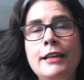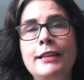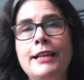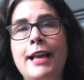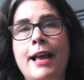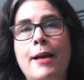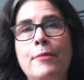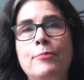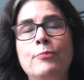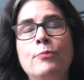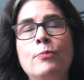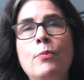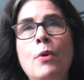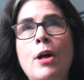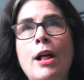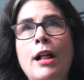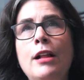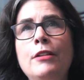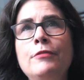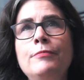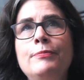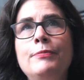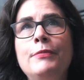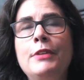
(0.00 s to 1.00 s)
Yeah,
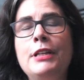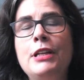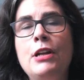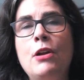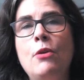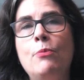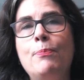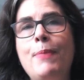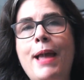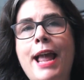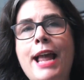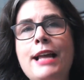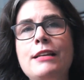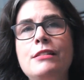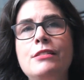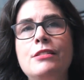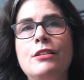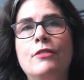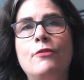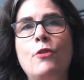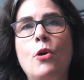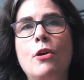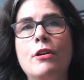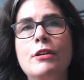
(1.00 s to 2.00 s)
well, banks,
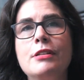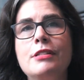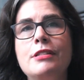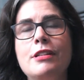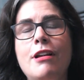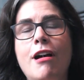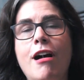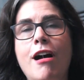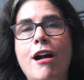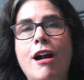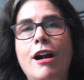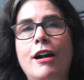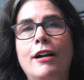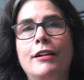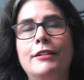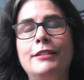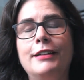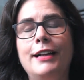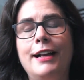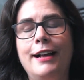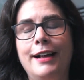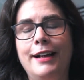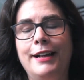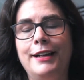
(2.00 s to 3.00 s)
of course,
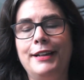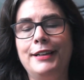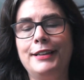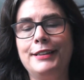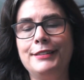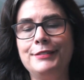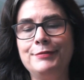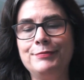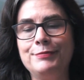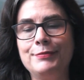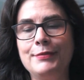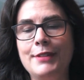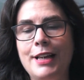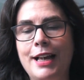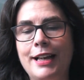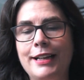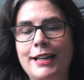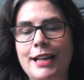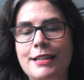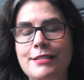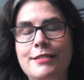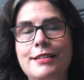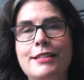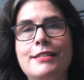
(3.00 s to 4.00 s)
are I
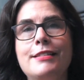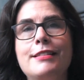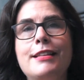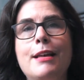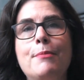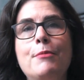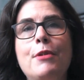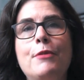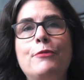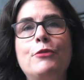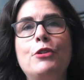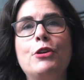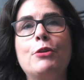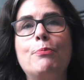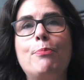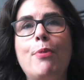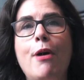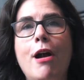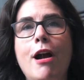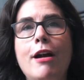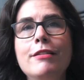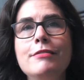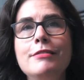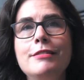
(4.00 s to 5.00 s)
guess the sum of their
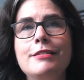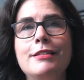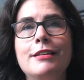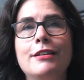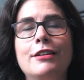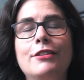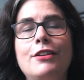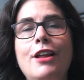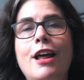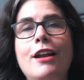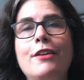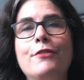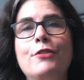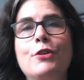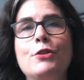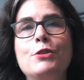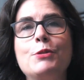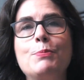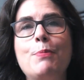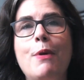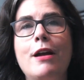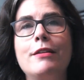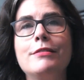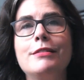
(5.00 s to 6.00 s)
parts, and a lot of
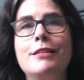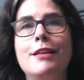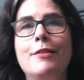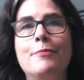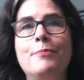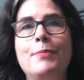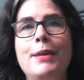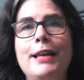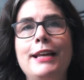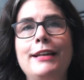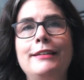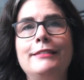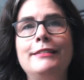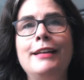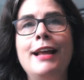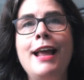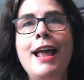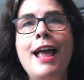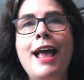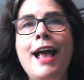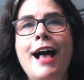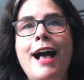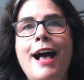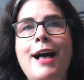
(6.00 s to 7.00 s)
those parts have been
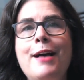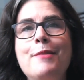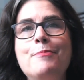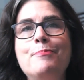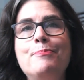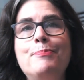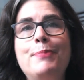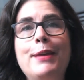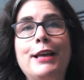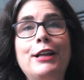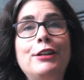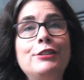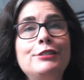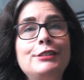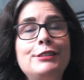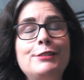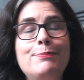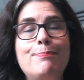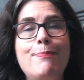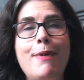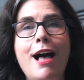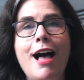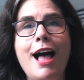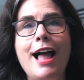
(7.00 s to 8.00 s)

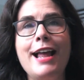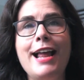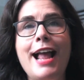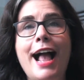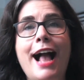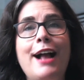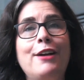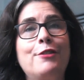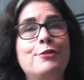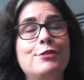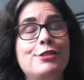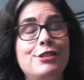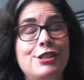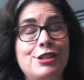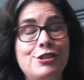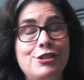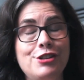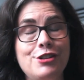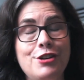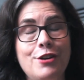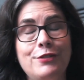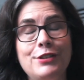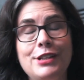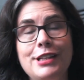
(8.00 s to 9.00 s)
built by
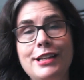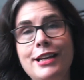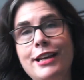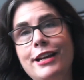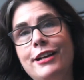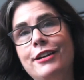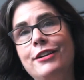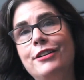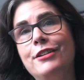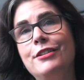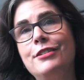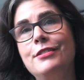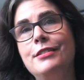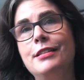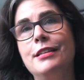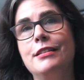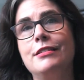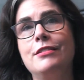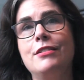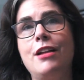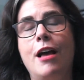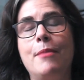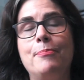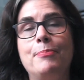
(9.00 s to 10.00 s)
acquisition over the years.
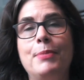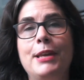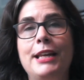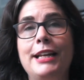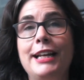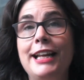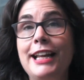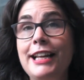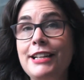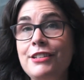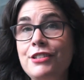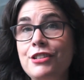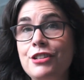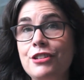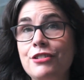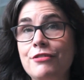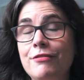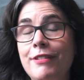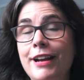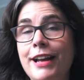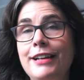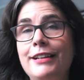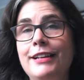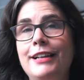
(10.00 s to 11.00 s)
It's not being
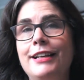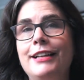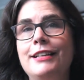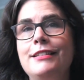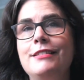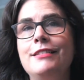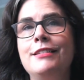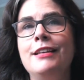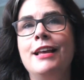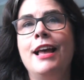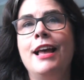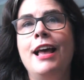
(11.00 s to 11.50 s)
integrated.